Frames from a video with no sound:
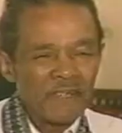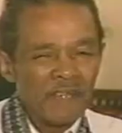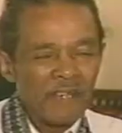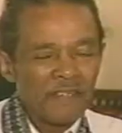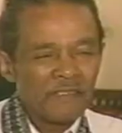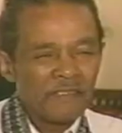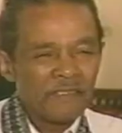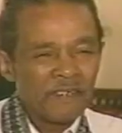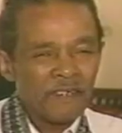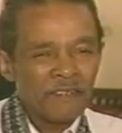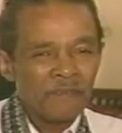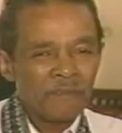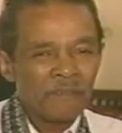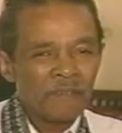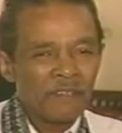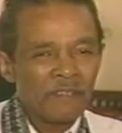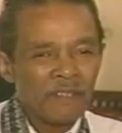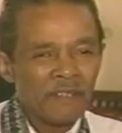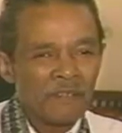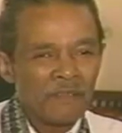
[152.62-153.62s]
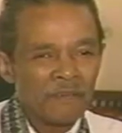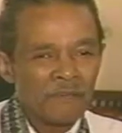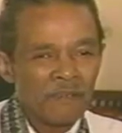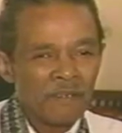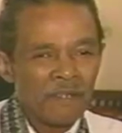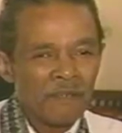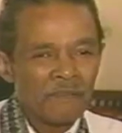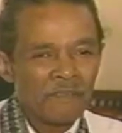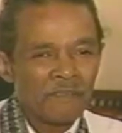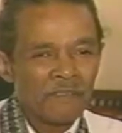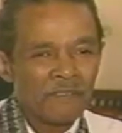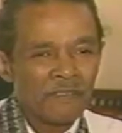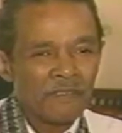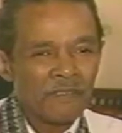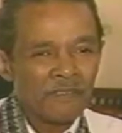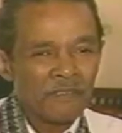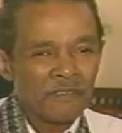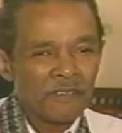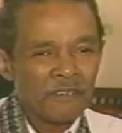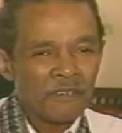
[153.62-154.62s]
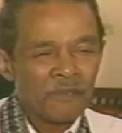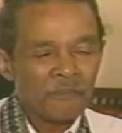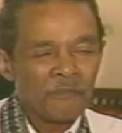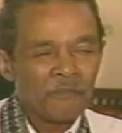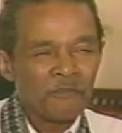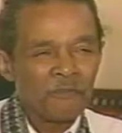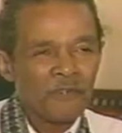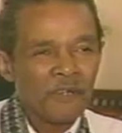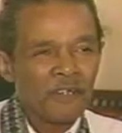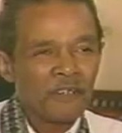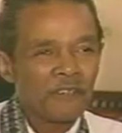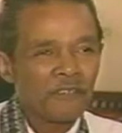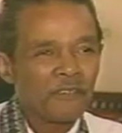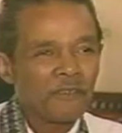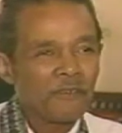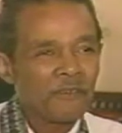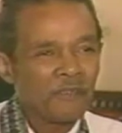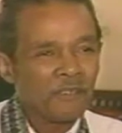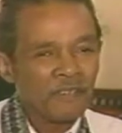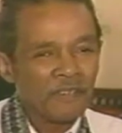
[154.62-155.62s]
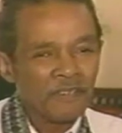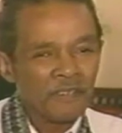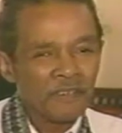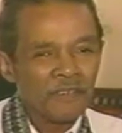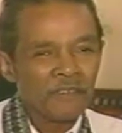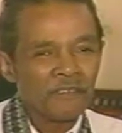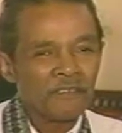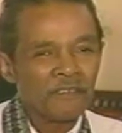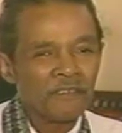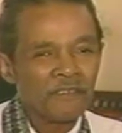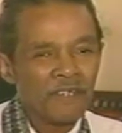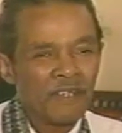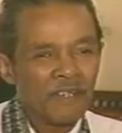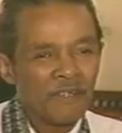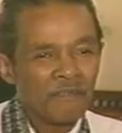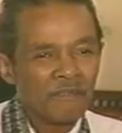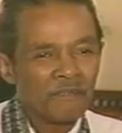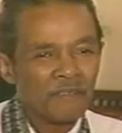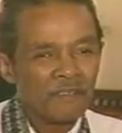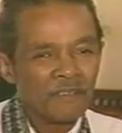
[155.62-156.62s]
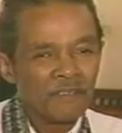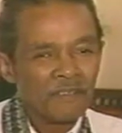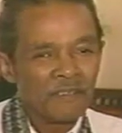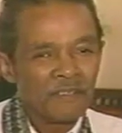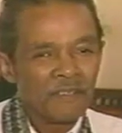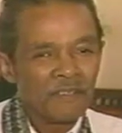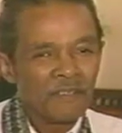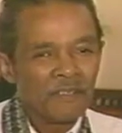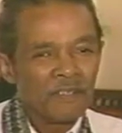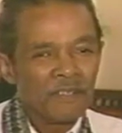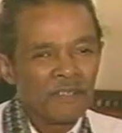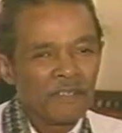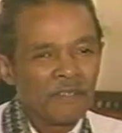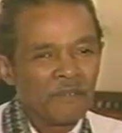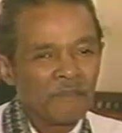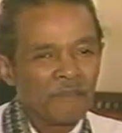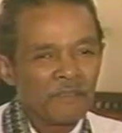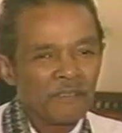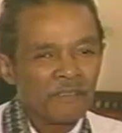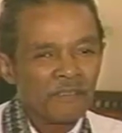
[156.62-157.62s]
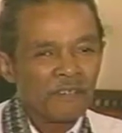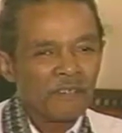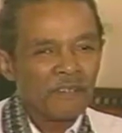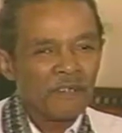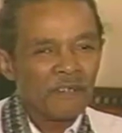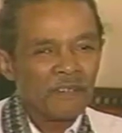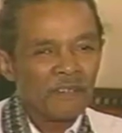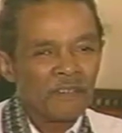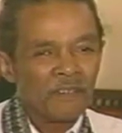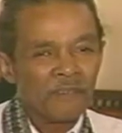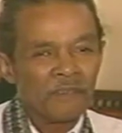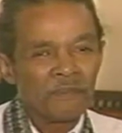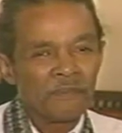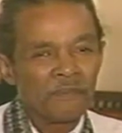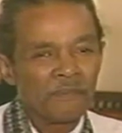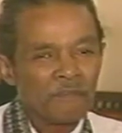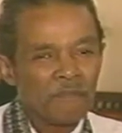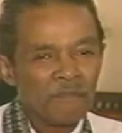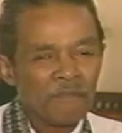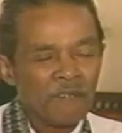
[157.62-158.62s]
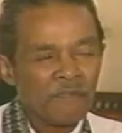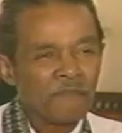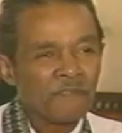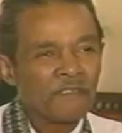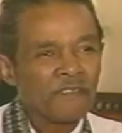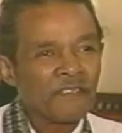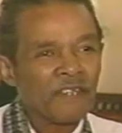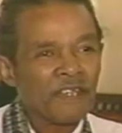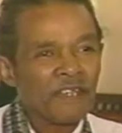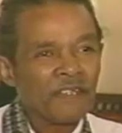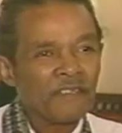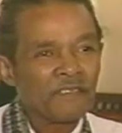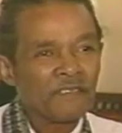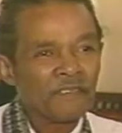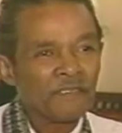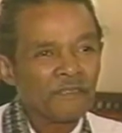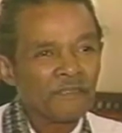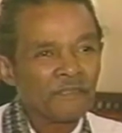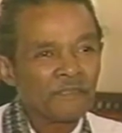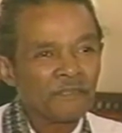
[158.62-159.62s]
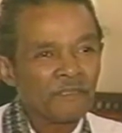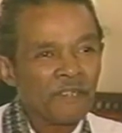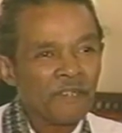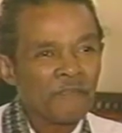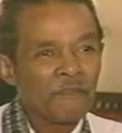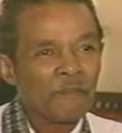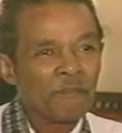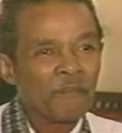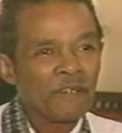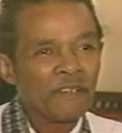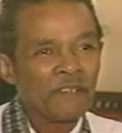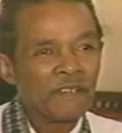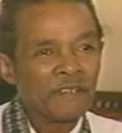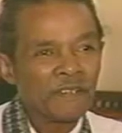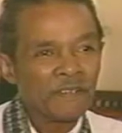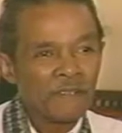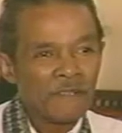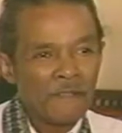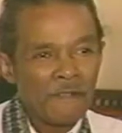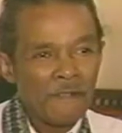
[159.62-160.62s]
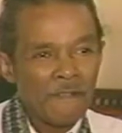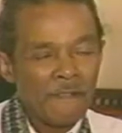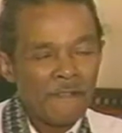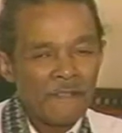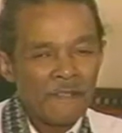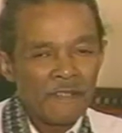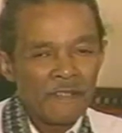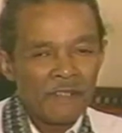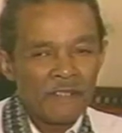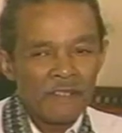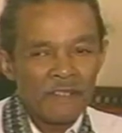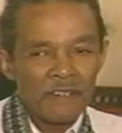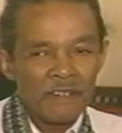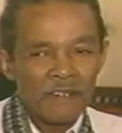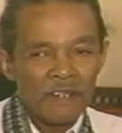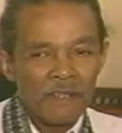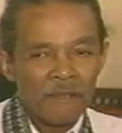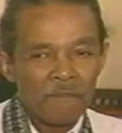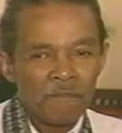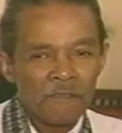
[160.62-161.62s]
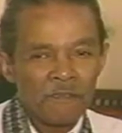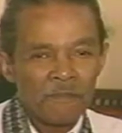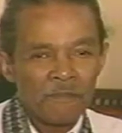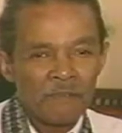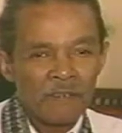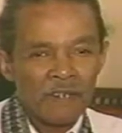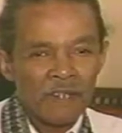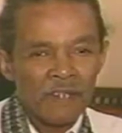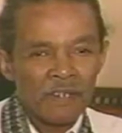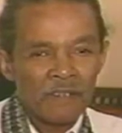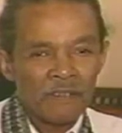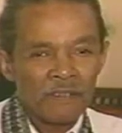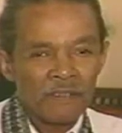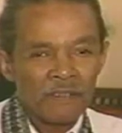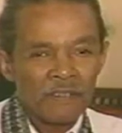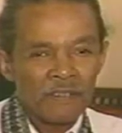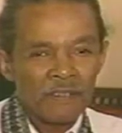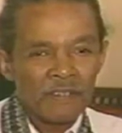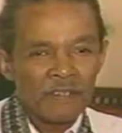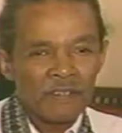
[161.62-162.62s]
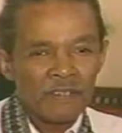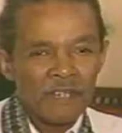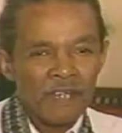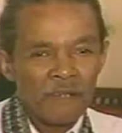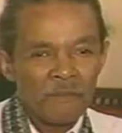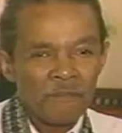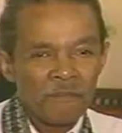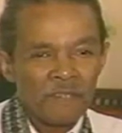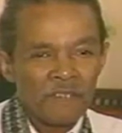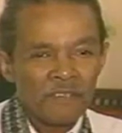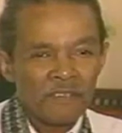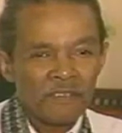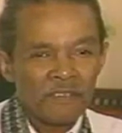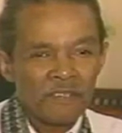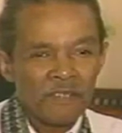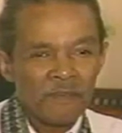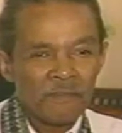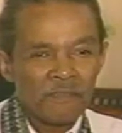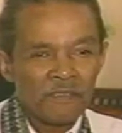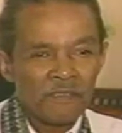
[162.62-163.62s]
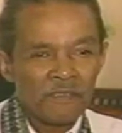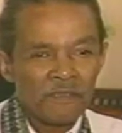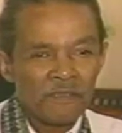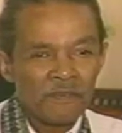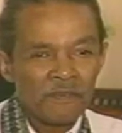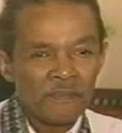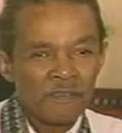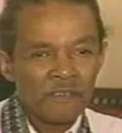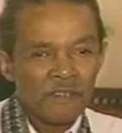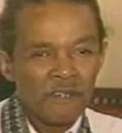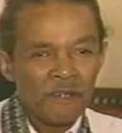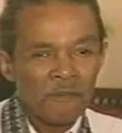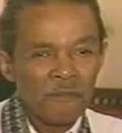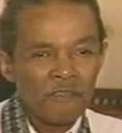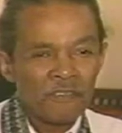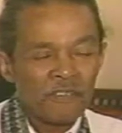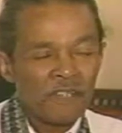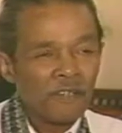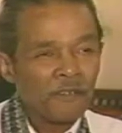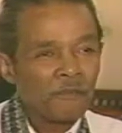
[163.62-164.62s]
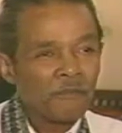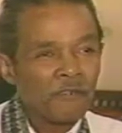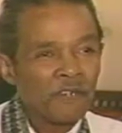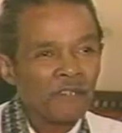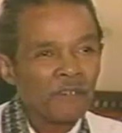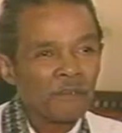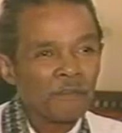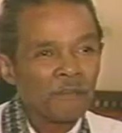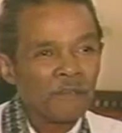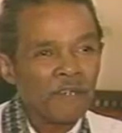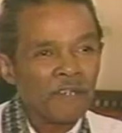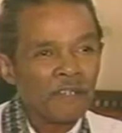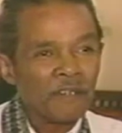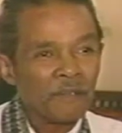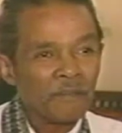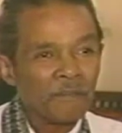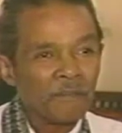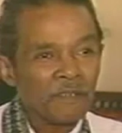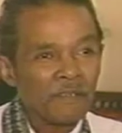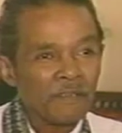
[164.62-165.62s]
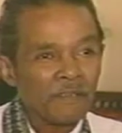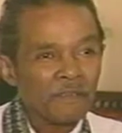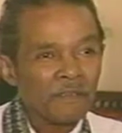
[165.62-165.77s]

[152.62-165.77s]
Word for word: I started at the beginning. When I was a little younger, before I could go in there, they used to have a, what they call a breakfast dance, you know, every Monday. They'd have people like Count Basie coming through, and they always had a regular band up there.